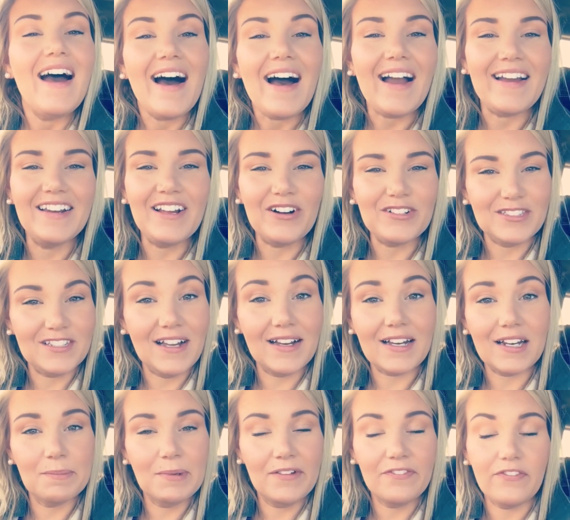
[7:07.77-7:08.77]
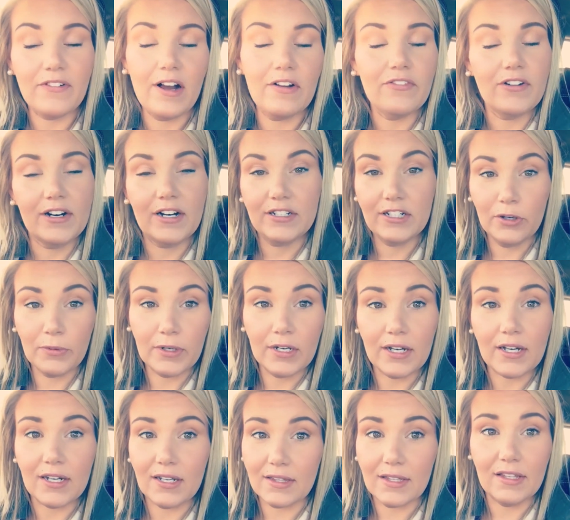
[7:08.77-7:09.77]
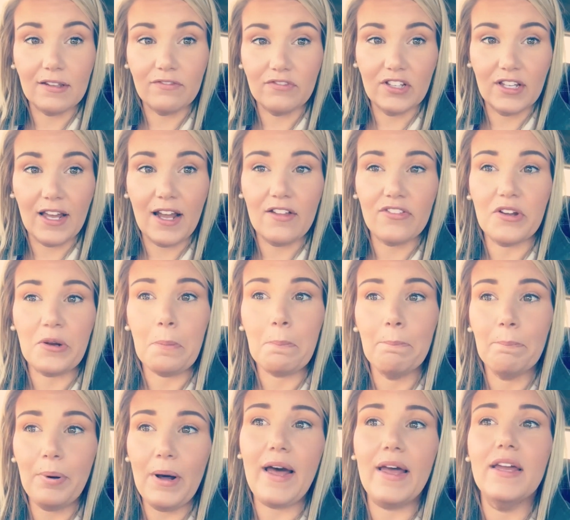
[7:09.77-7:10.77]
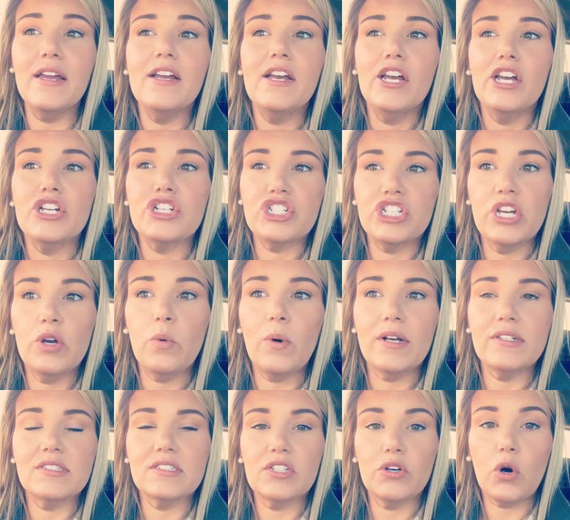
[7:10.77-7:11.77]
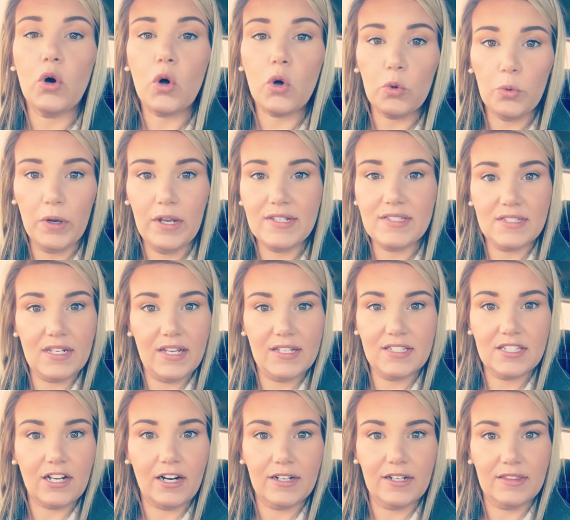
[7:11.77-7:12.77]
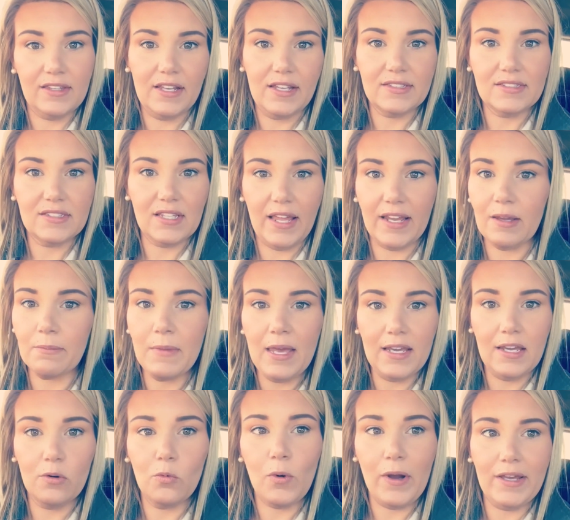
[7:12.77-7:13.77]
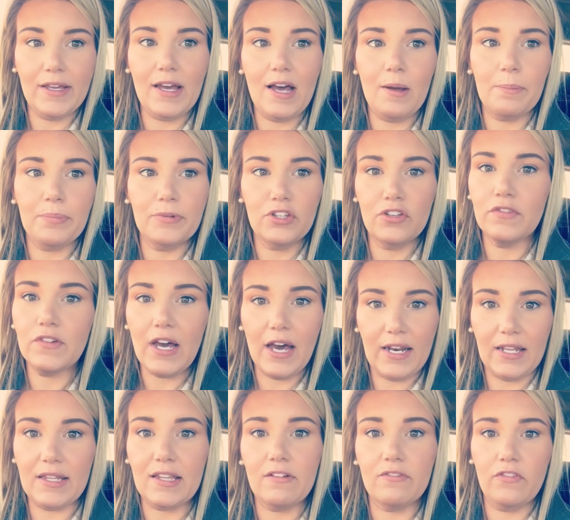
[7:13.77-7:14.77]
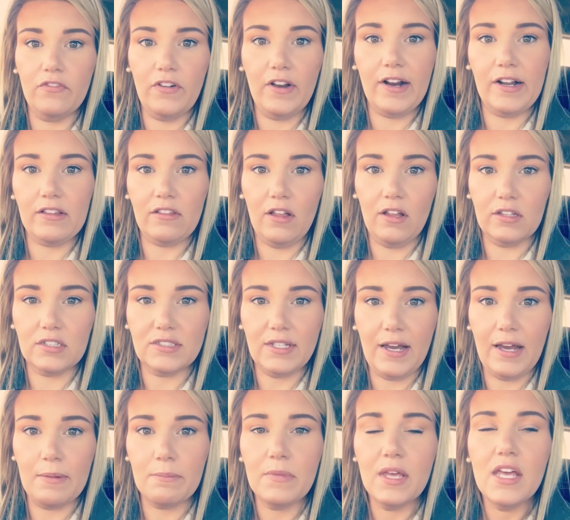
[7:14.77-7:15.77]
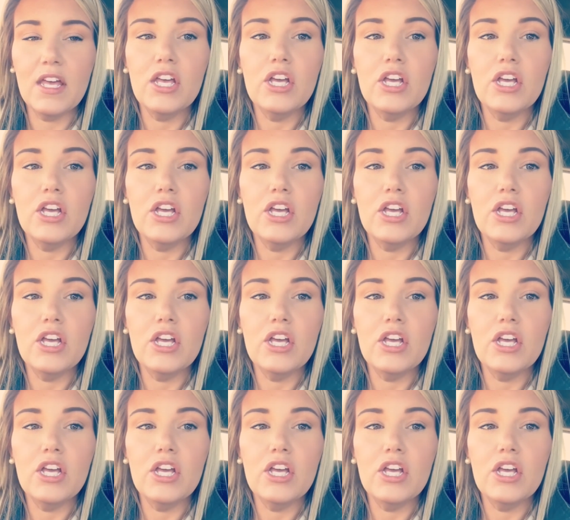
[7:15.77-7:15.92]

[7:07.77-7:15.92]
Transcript: I know it's not going to be forever, and I know we're not going to live together, but she was the whole reason I started this. Like, Megan, wake up, you've got to live a very long time.